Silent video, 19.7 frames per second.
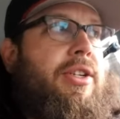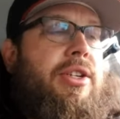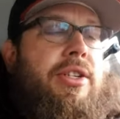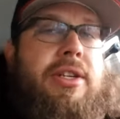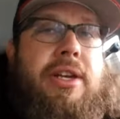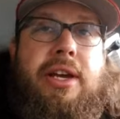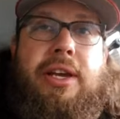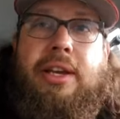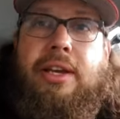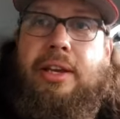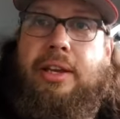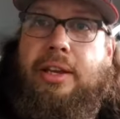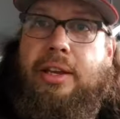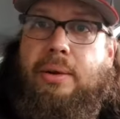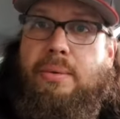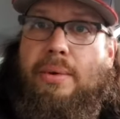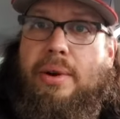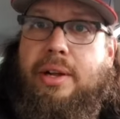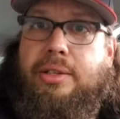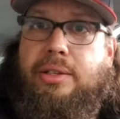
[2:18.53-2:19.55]
She's like,
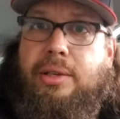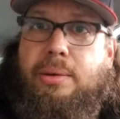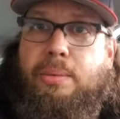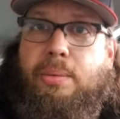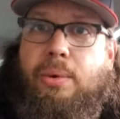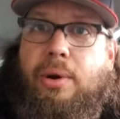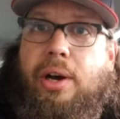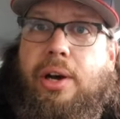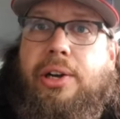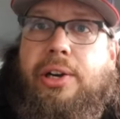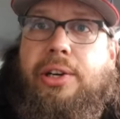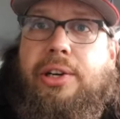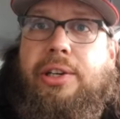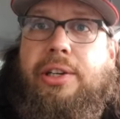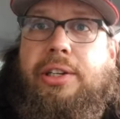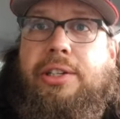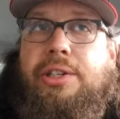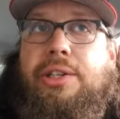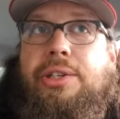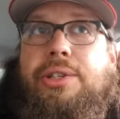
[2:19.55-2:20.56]
you want some water?
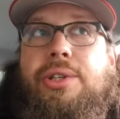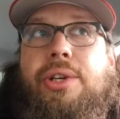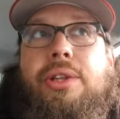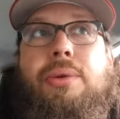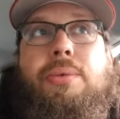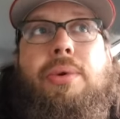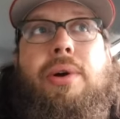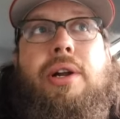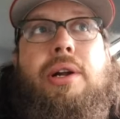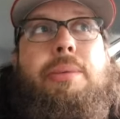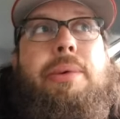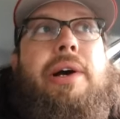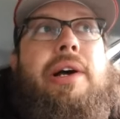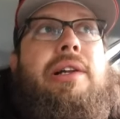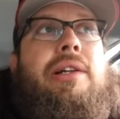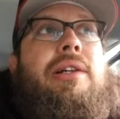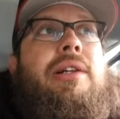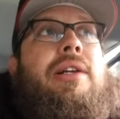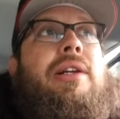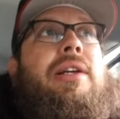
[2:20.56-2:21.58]
And she shook the water
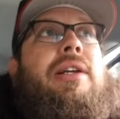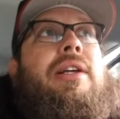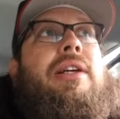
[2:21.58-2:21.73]
bottle.